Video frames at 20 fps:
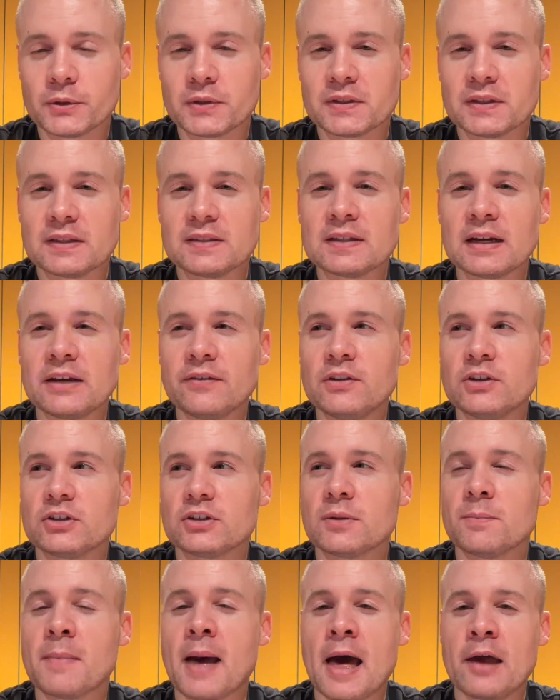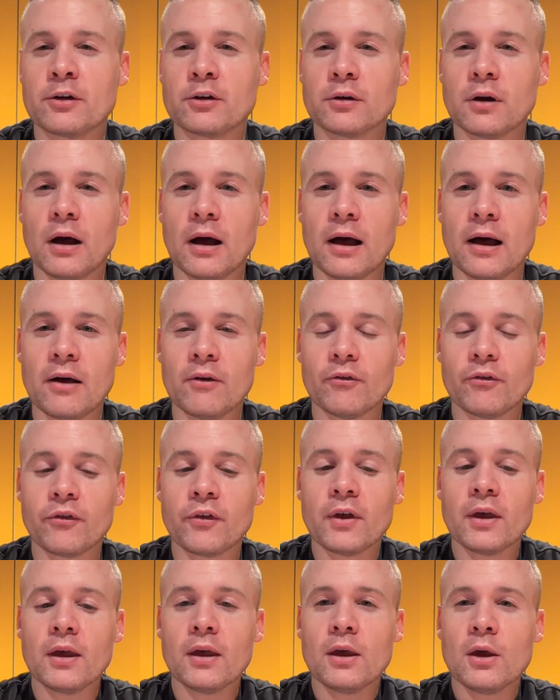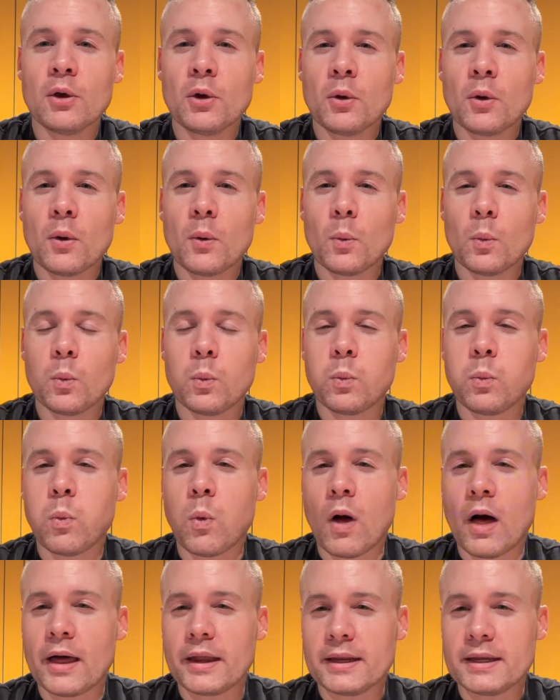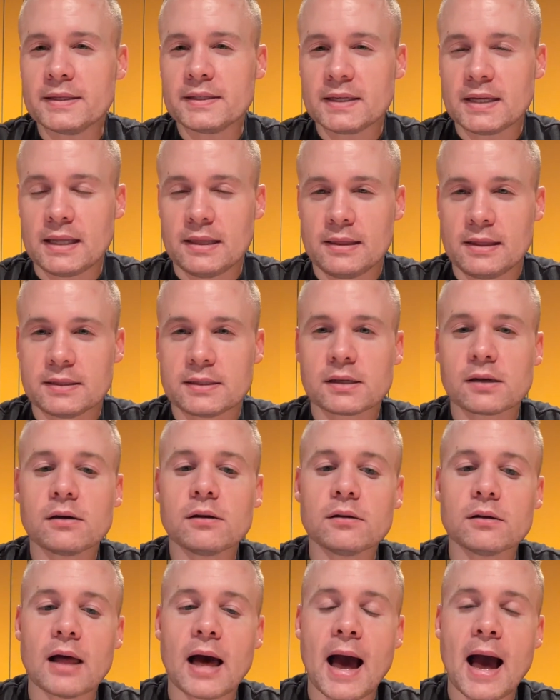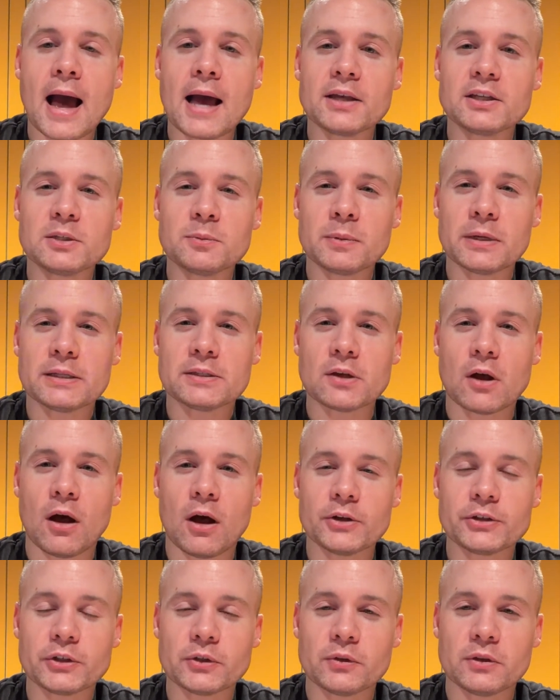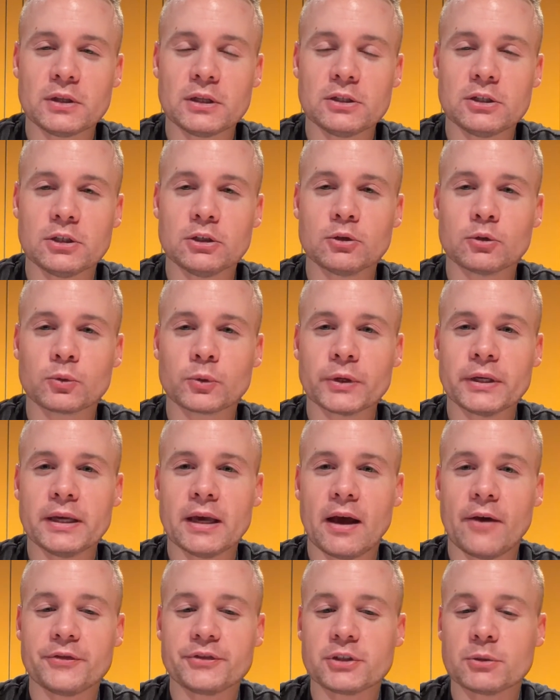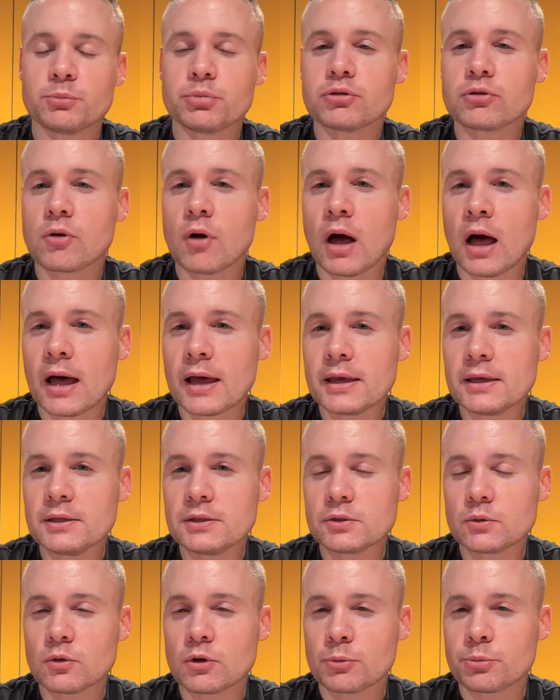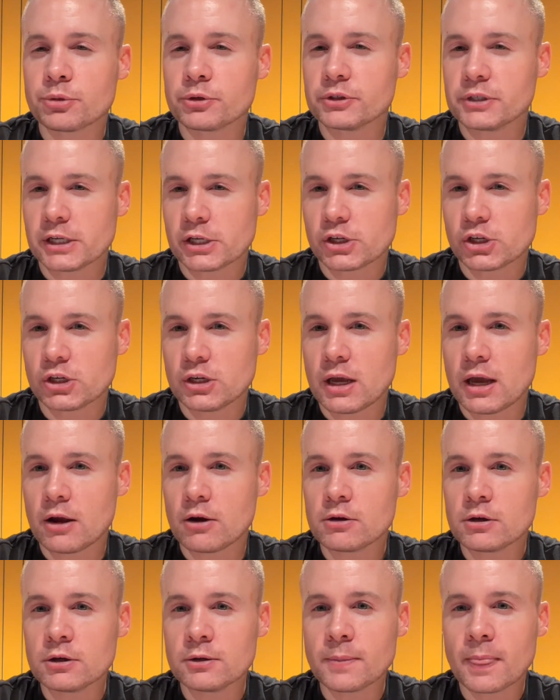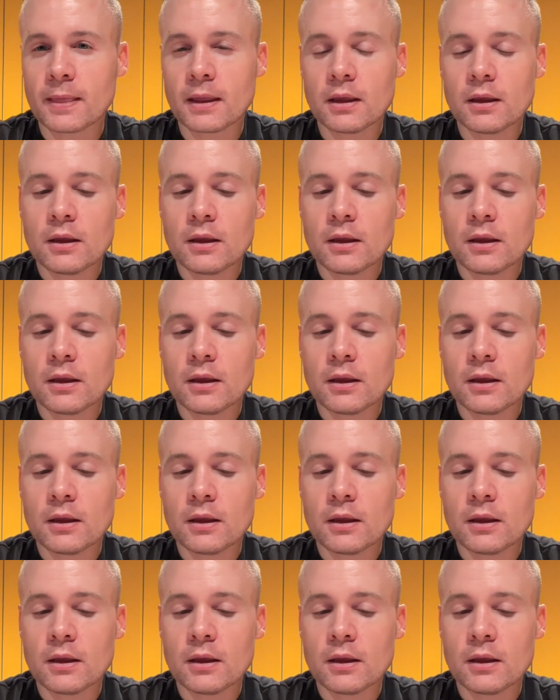So it's not even just a matter of what is in this class, but it's also the degree of surprise or prediction error